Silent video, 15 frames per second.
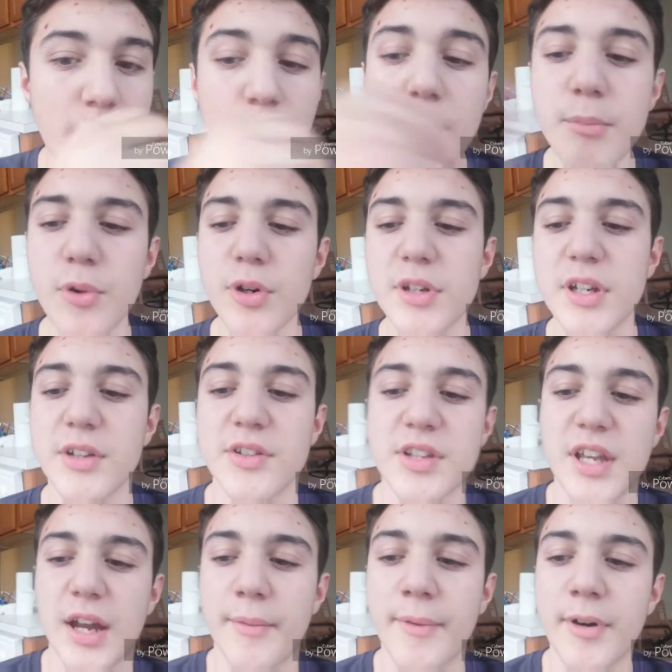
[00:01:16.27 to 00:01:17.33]
I want more
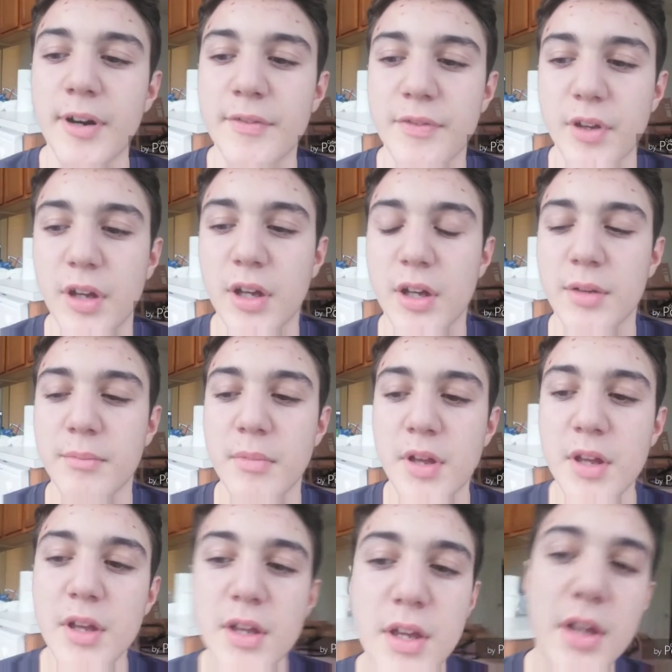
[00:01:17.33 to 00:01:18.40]
DLC. I remember,
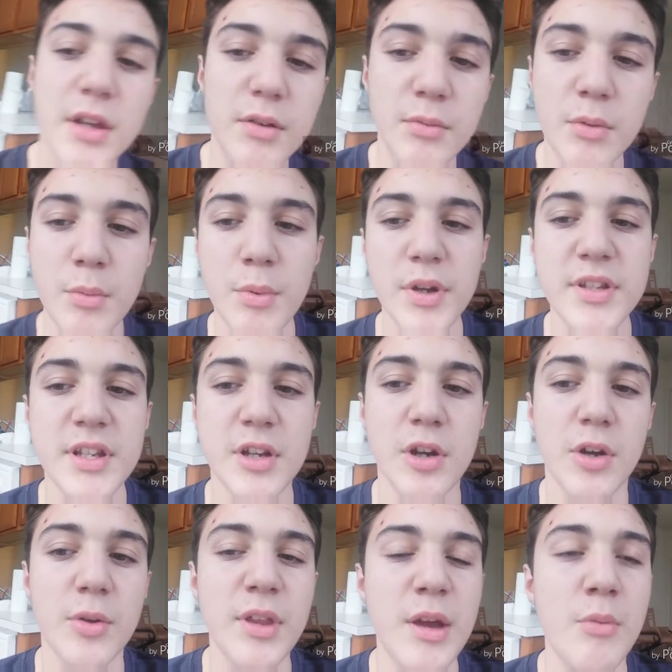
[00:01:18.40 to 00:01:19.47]
um, what's it
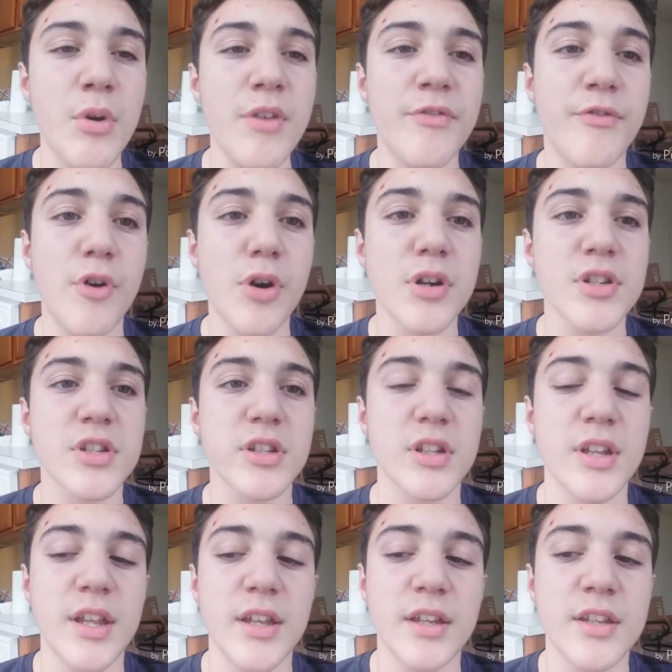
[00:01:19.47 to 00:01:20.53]
called? That one forest,
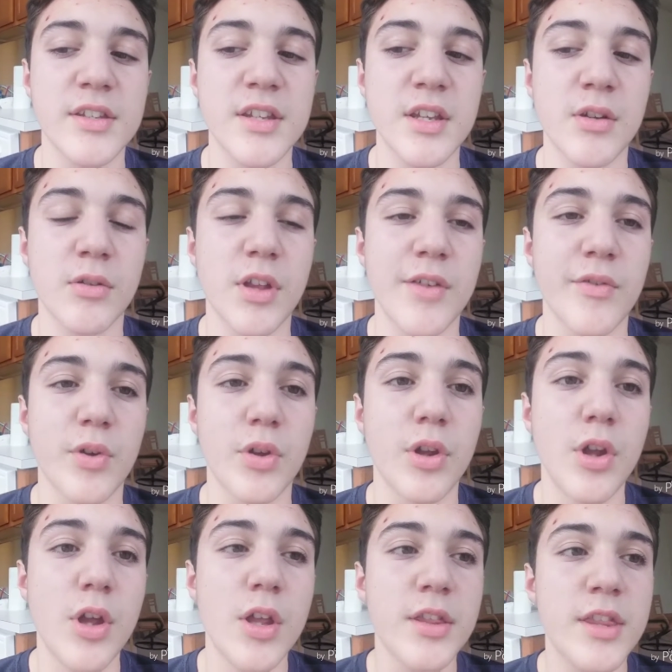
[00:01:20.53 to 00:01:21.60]
that casino
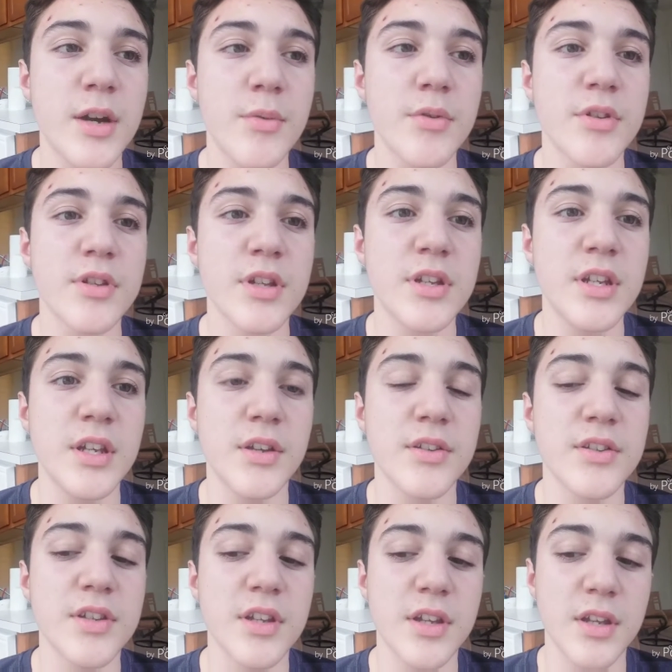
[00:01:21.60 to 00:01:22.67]
level. That was a
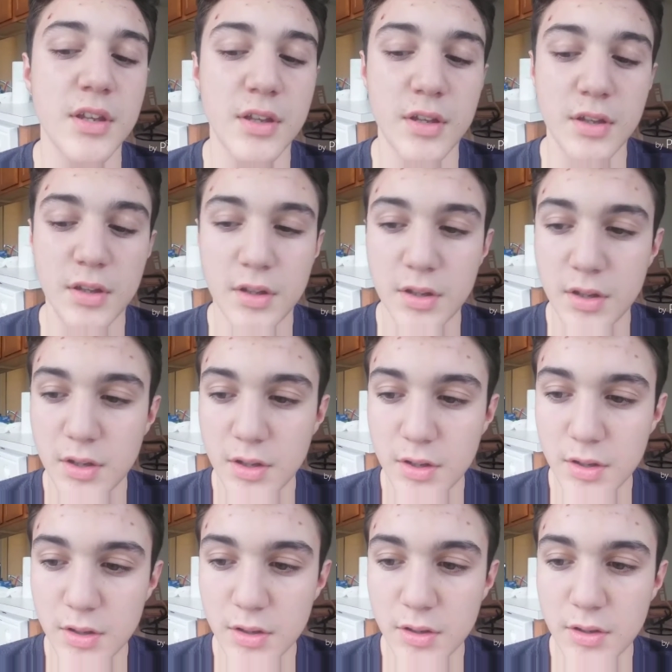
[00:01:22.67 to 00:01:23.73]
DLC.
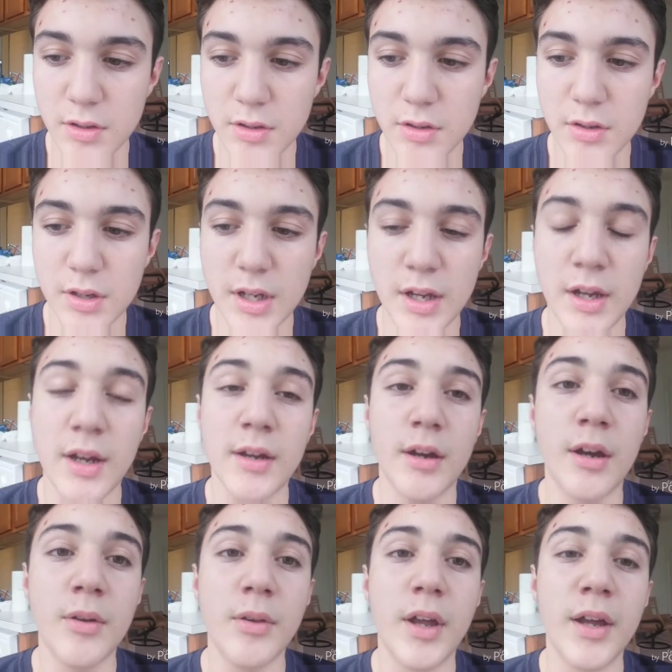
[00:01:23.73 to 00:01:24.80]
I,
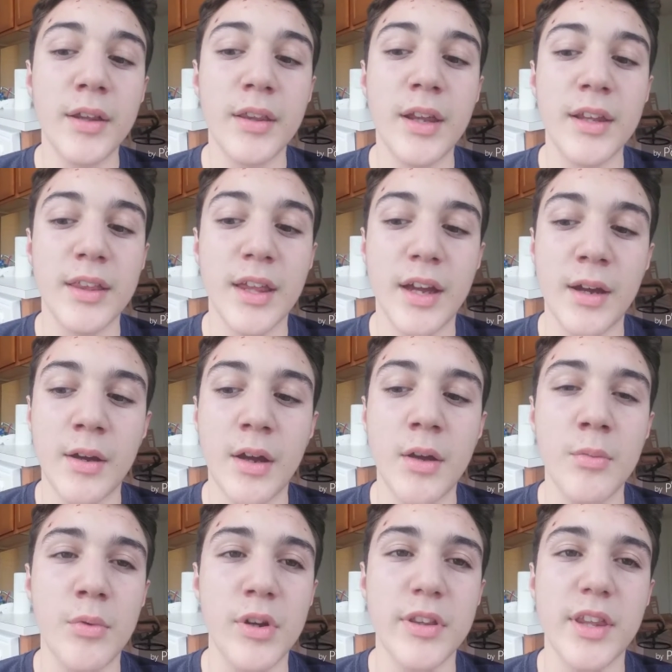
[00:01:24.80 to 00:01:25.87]
I, I like that. I,
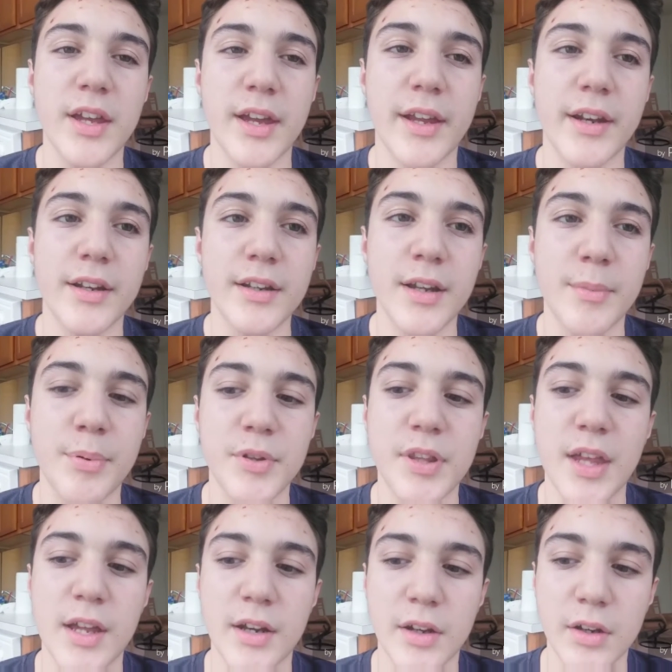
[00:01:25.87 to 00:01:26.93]
I want that. Yeah, put
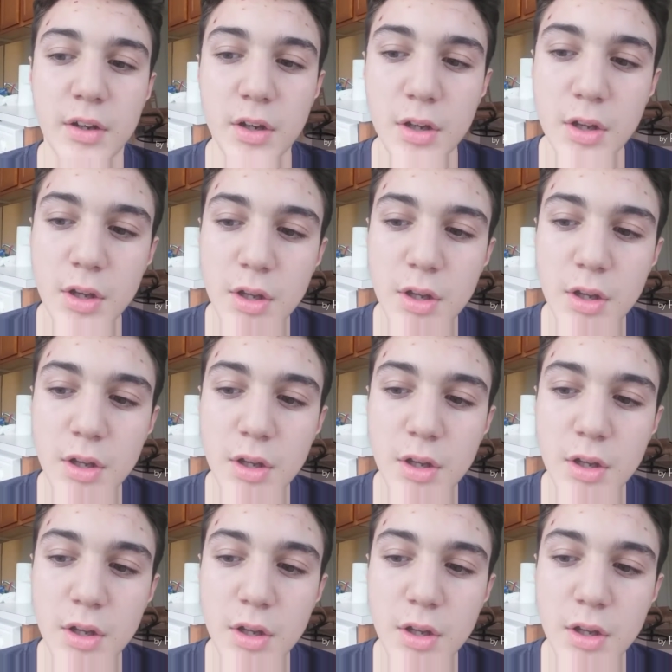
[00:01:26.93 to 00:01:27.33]
that in.